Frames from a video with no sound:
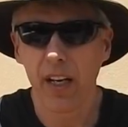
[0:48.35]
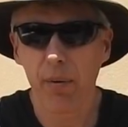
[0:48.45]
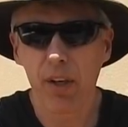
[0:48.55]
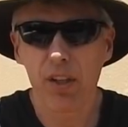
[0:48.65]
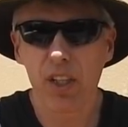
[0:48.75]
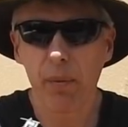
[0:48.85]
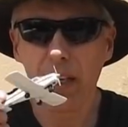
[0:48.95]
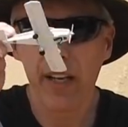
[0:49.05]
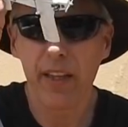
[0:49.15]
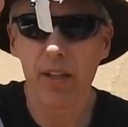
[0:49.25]
Now we could
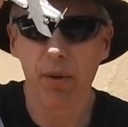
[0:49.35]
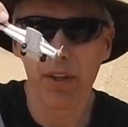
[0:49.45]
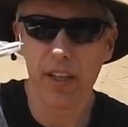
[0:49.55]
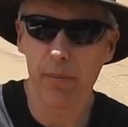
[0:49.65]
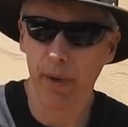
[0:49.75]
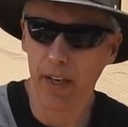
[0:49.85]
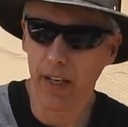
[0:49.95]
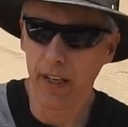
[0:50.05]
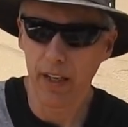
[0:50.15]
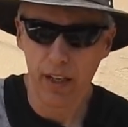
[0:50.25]
simulate this with this by
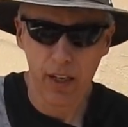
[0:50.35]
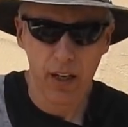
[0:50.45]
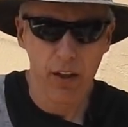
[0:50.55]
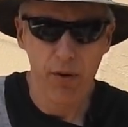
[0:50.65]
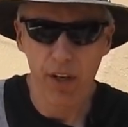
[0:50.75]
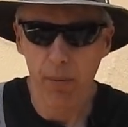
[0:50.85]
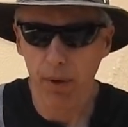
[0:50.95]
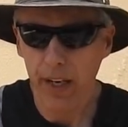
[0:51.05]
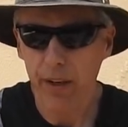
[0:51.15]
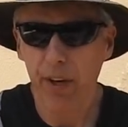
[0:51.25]
like throwing a
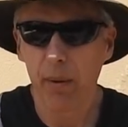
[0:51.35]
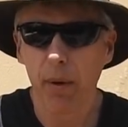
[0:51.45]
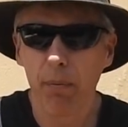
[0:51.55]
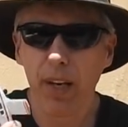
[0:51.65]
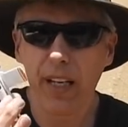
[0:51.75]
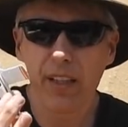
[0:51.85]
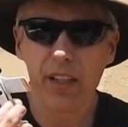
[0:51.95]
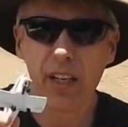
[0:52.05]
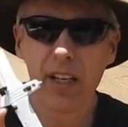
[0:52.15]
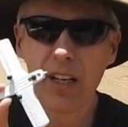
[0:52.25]
plane around but
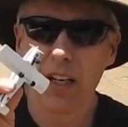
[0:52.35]
planes,